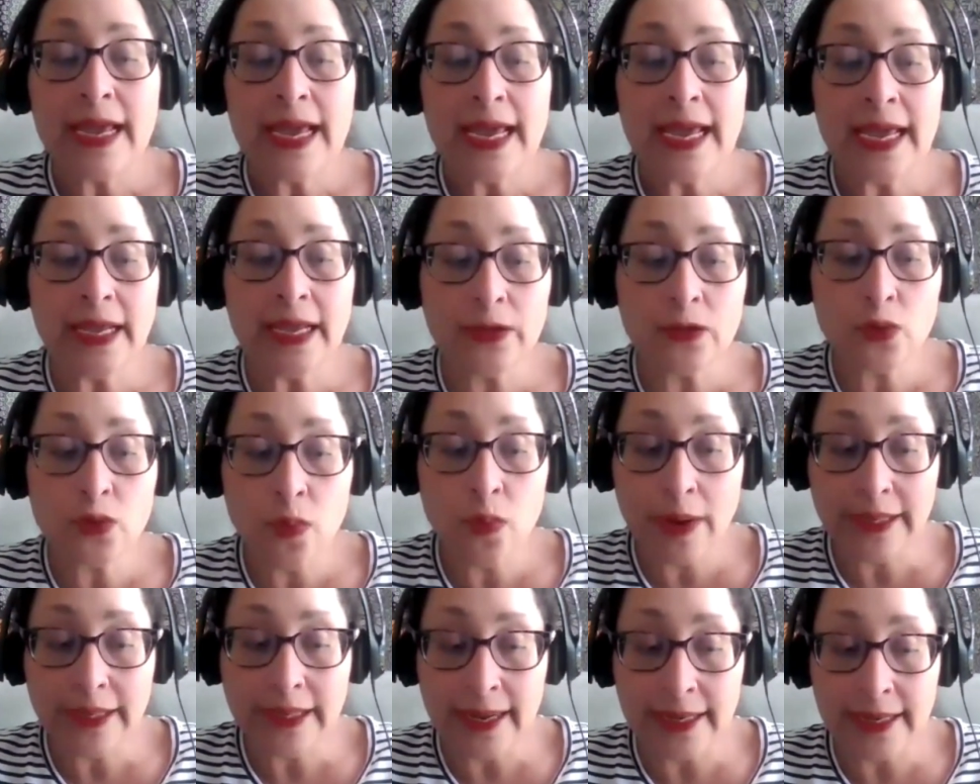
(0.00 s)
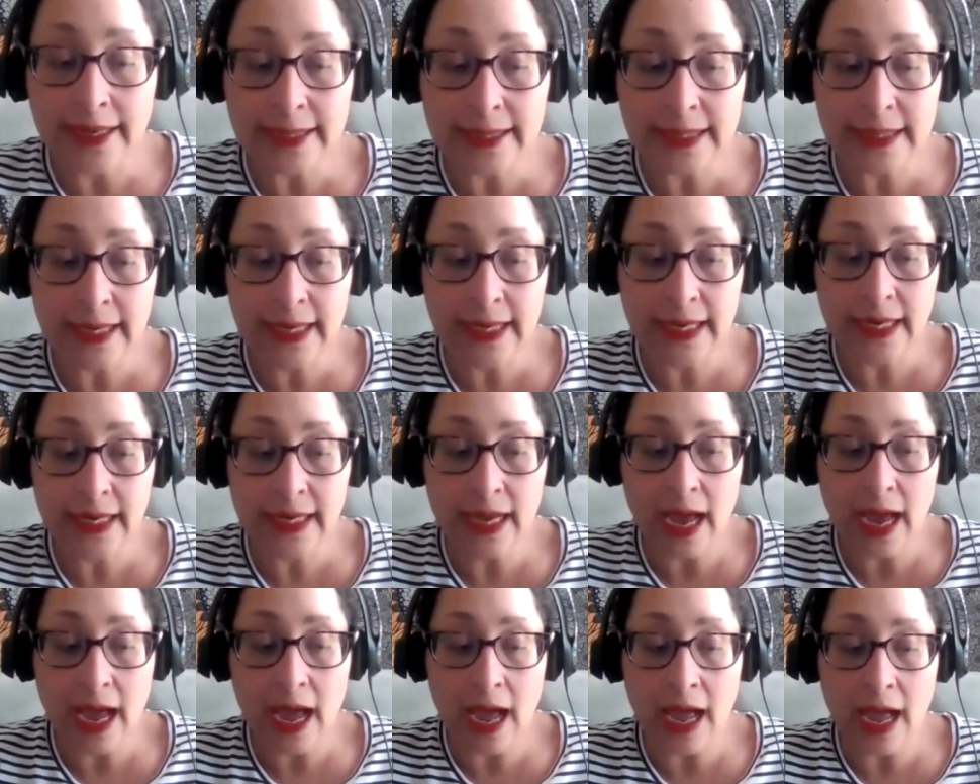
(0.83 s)
In 2019,
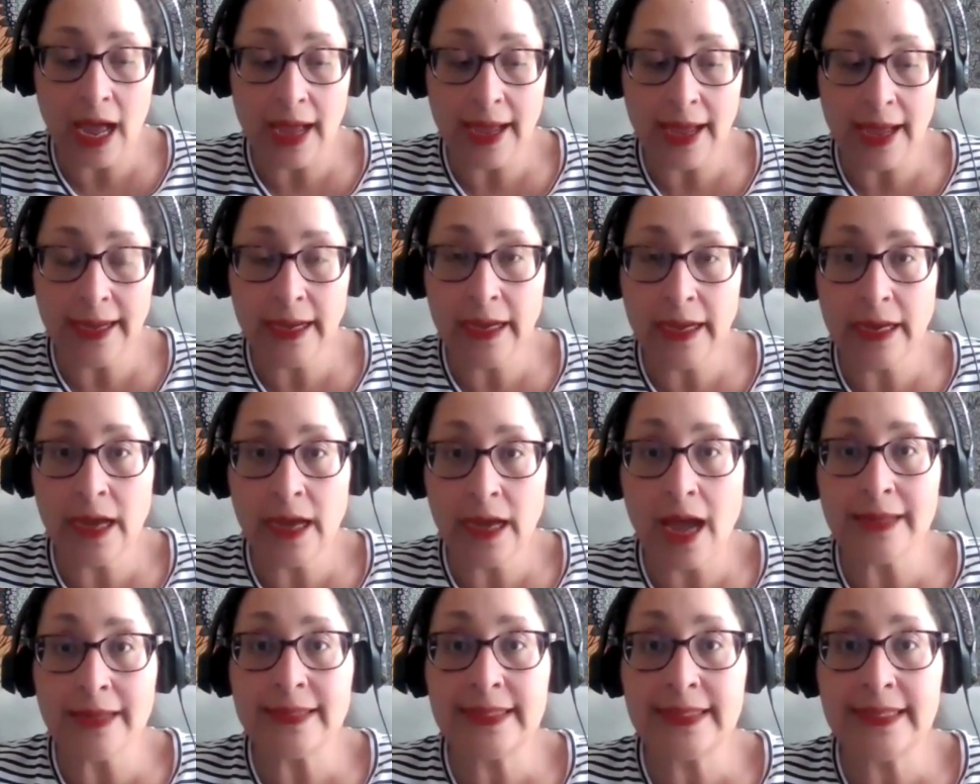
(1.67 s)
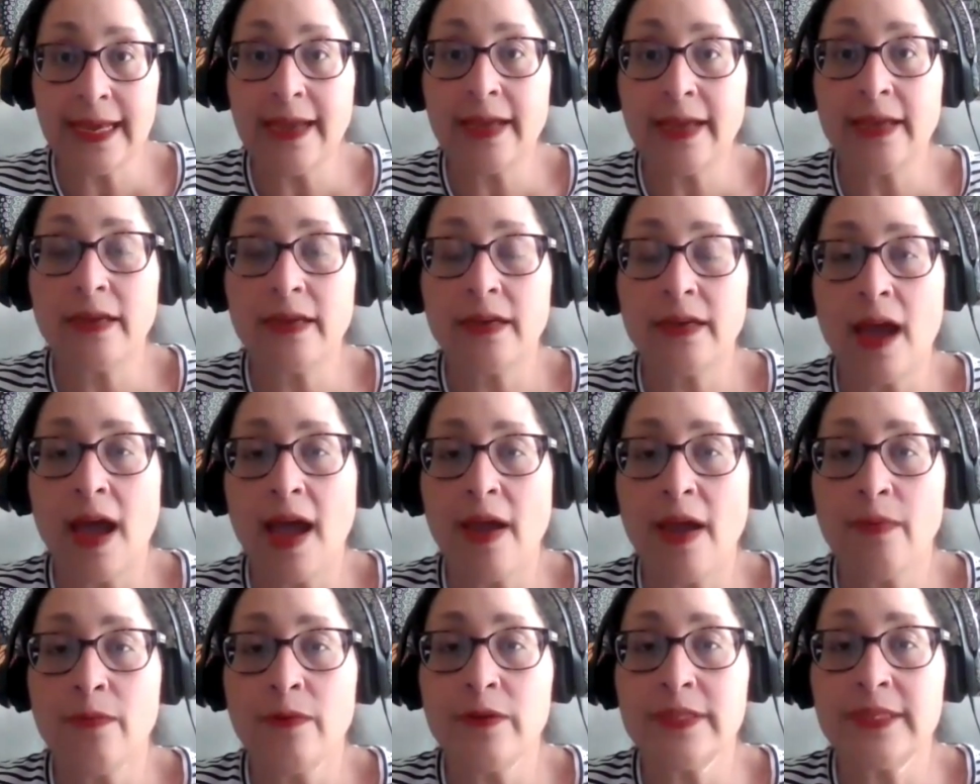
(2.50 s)
I got sick.
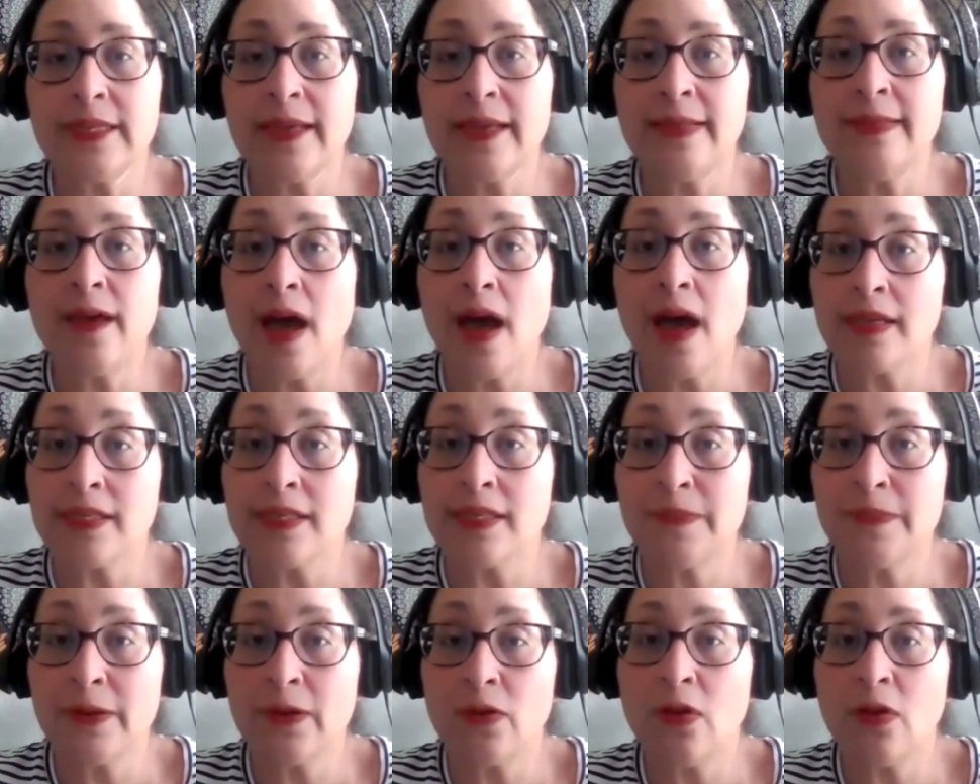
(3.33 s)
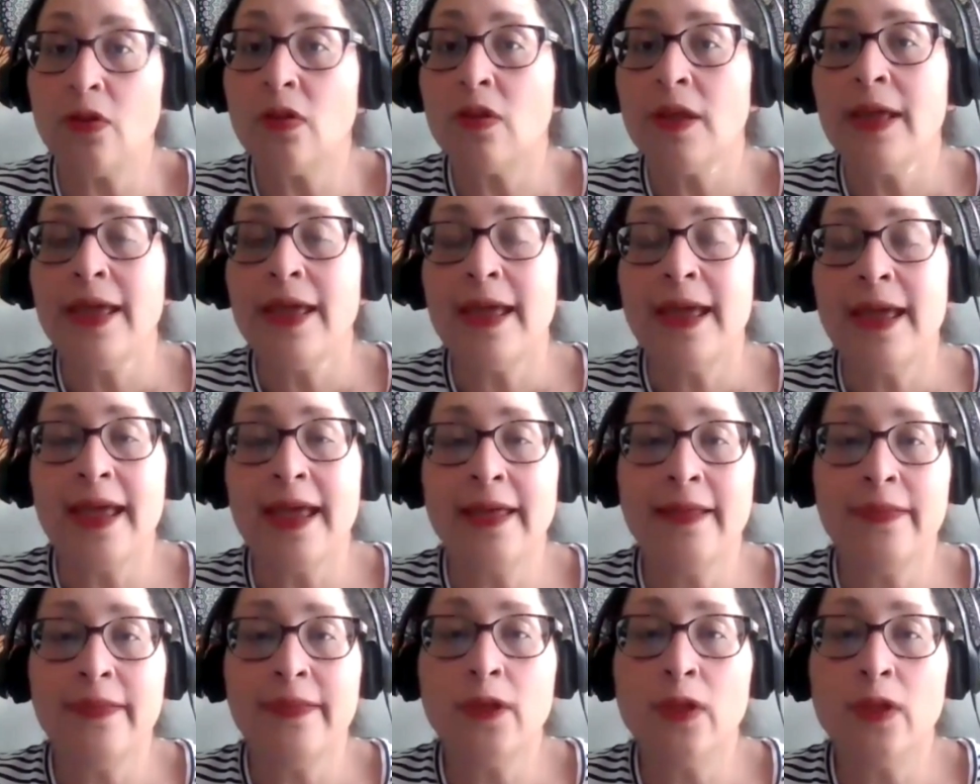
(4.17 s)
I was in the hospital
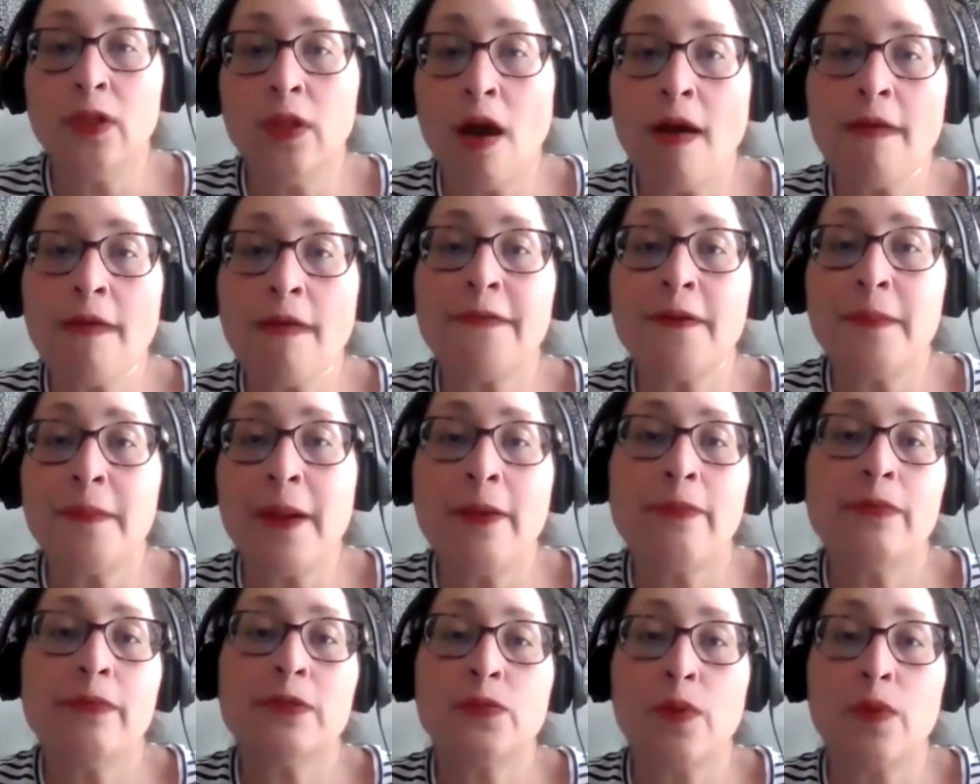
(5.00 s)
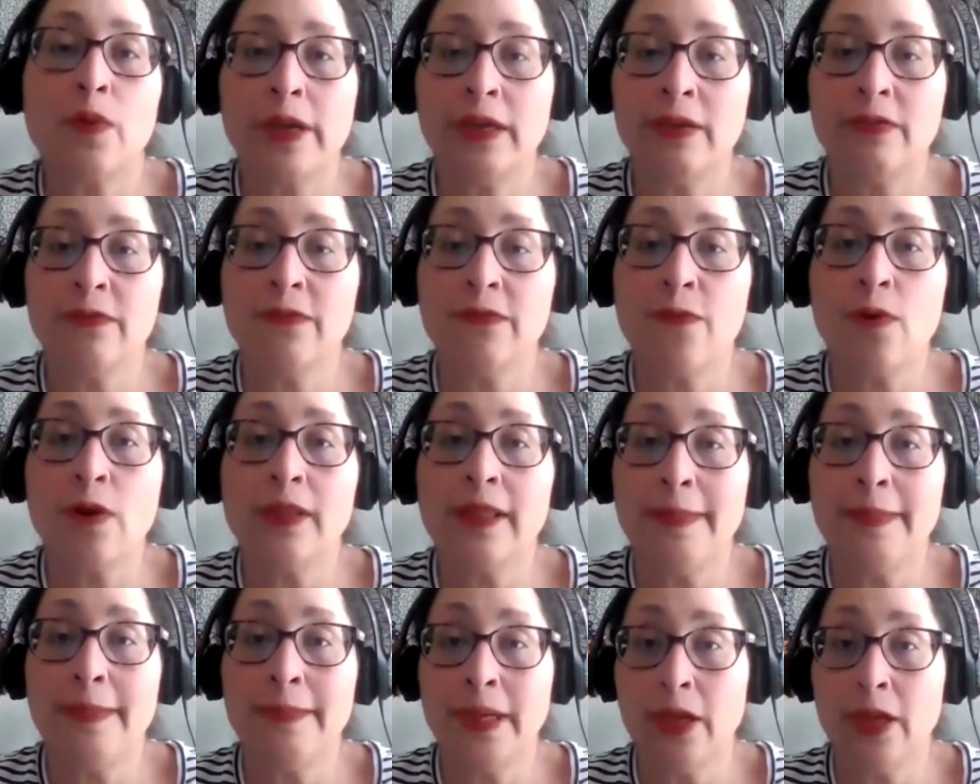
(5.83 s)
and the law firm I was working for
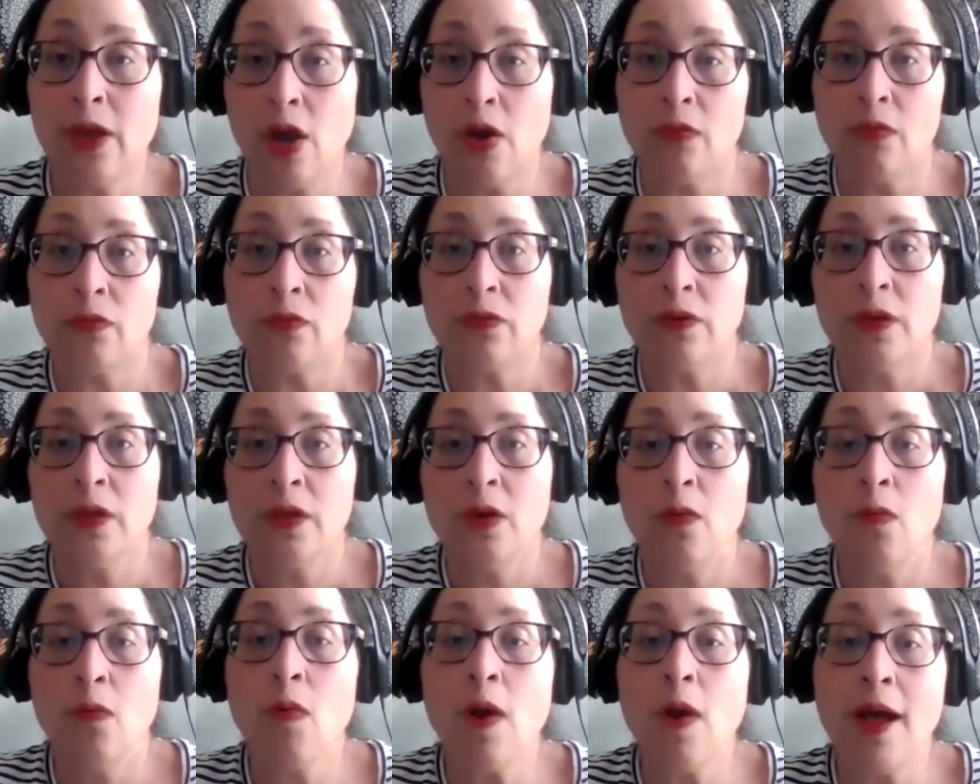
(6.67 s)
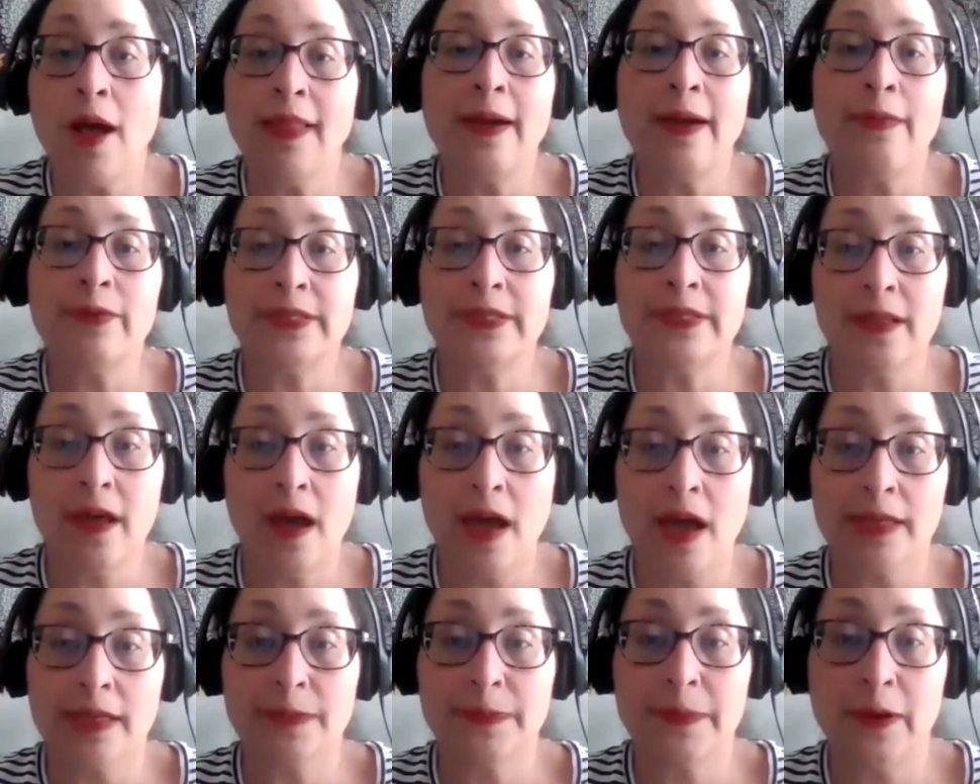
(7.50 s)
let me go while I was in the
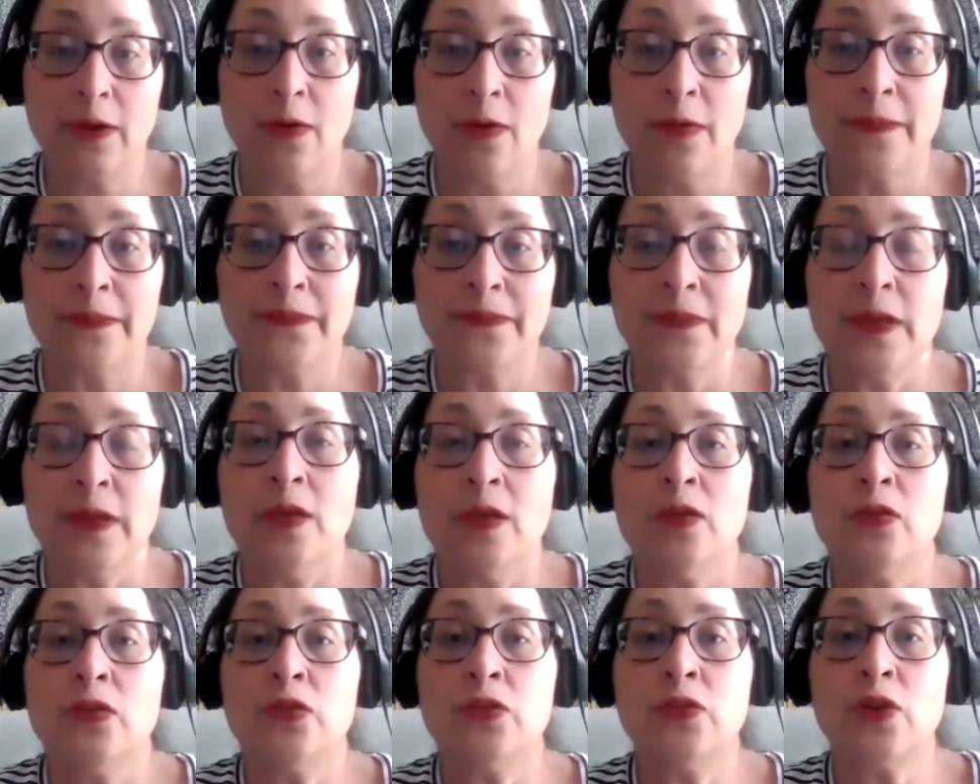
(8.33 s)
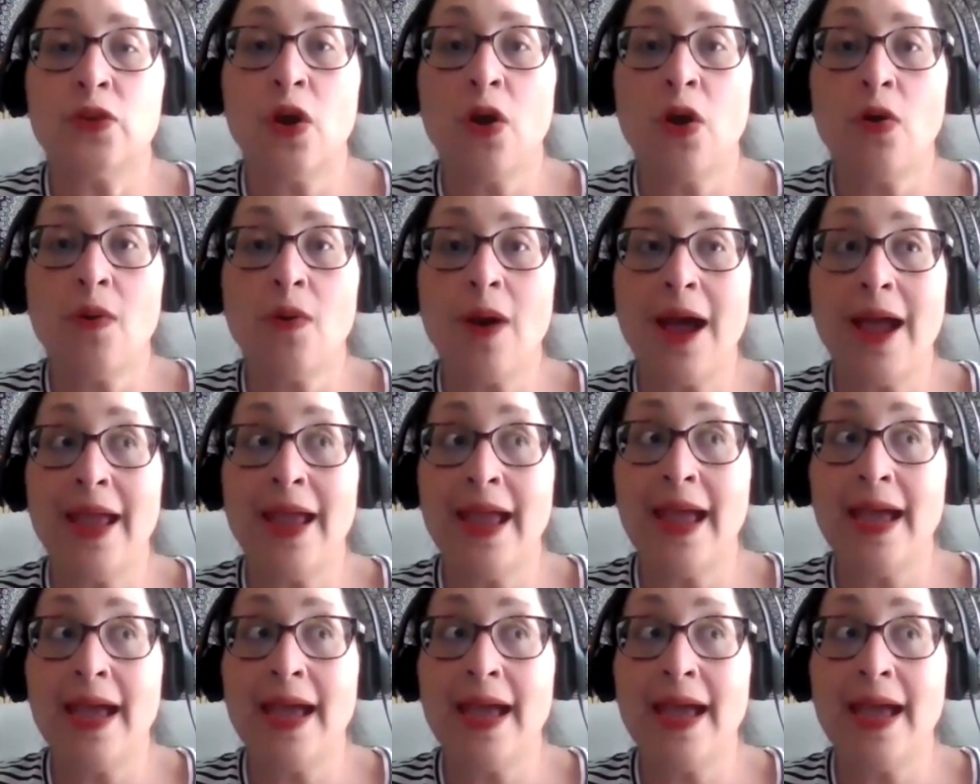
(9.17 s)
hospital. So nice,